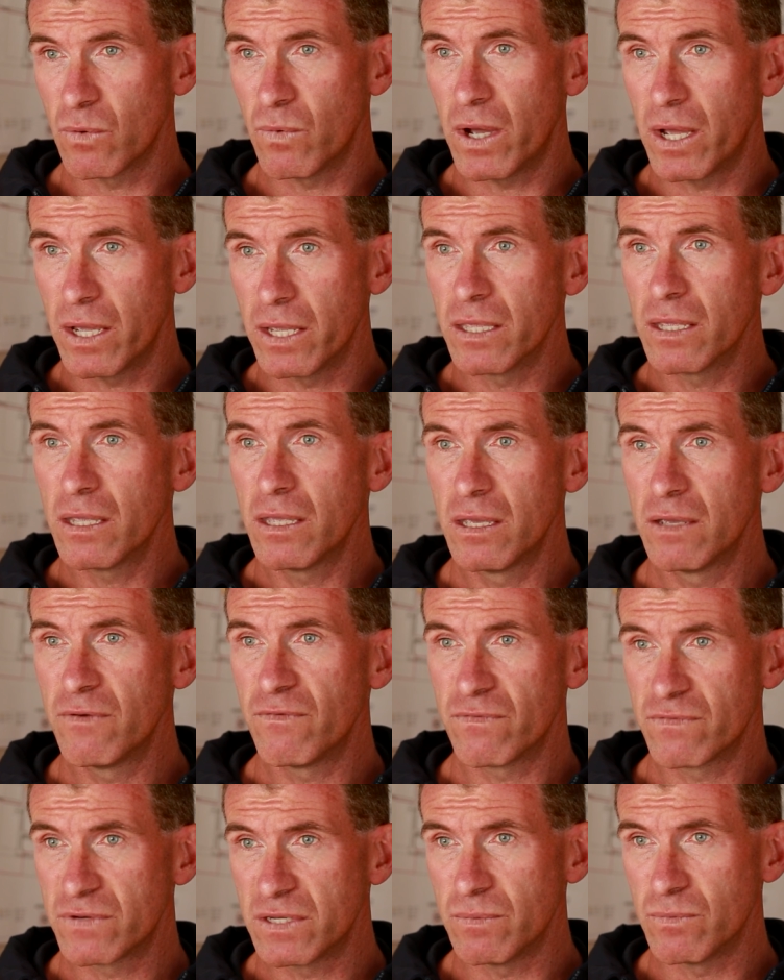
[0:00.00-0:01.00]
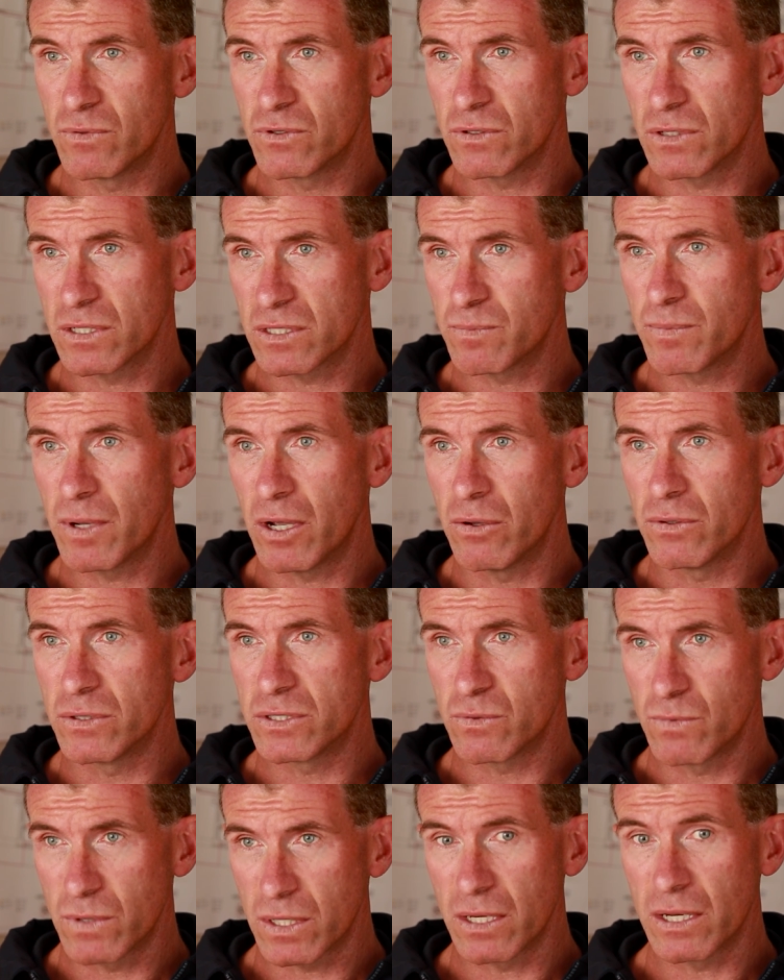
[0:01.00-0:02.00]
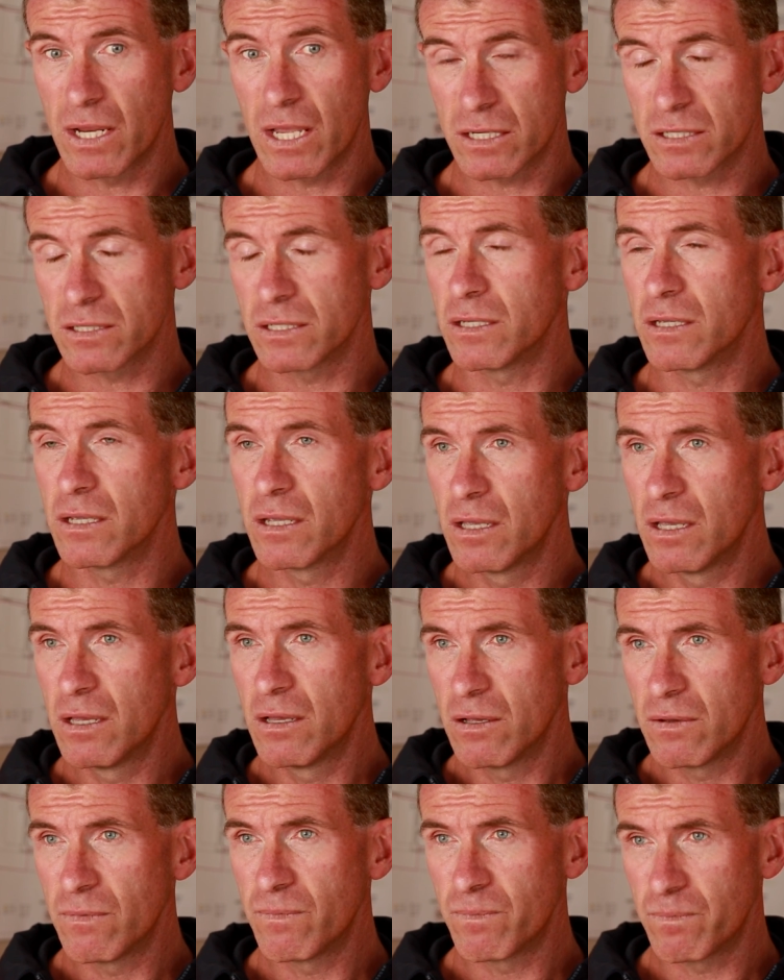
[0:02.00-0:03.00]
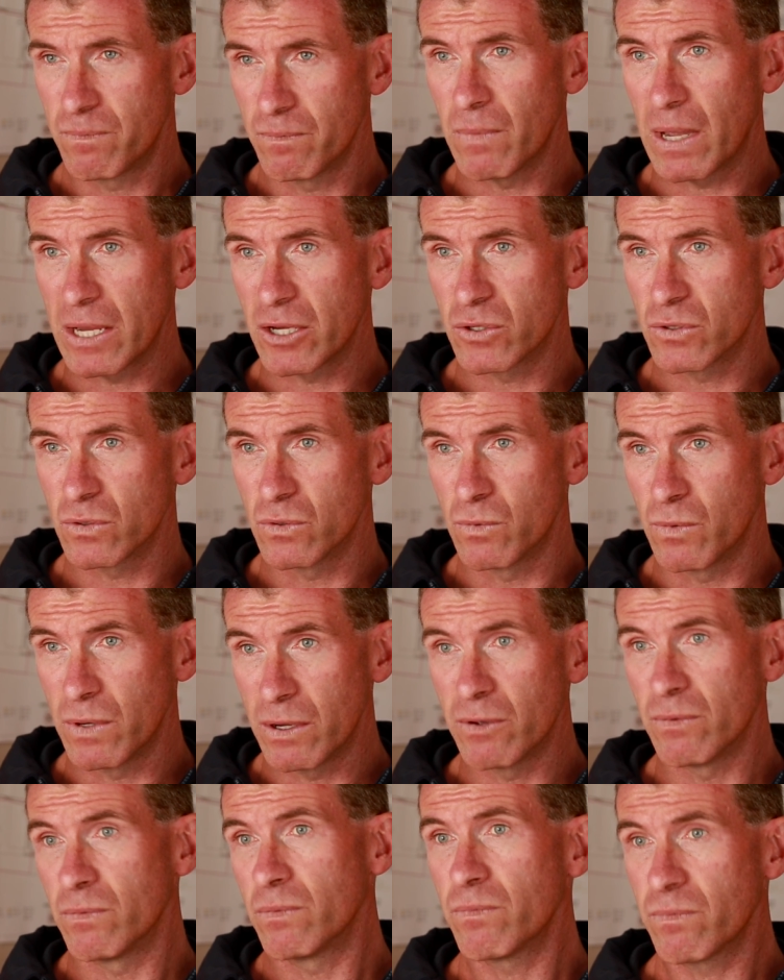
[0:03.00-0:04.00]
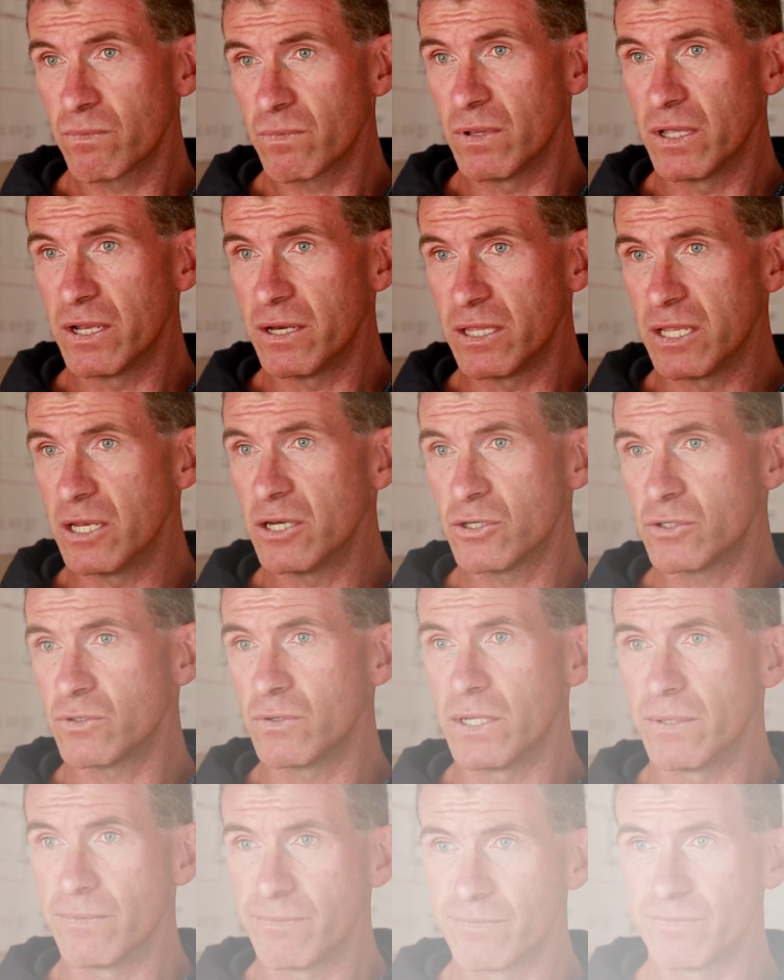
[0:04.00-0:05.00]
the way for Timbertruss Bowens, so we can actually make sure we're leading the industry.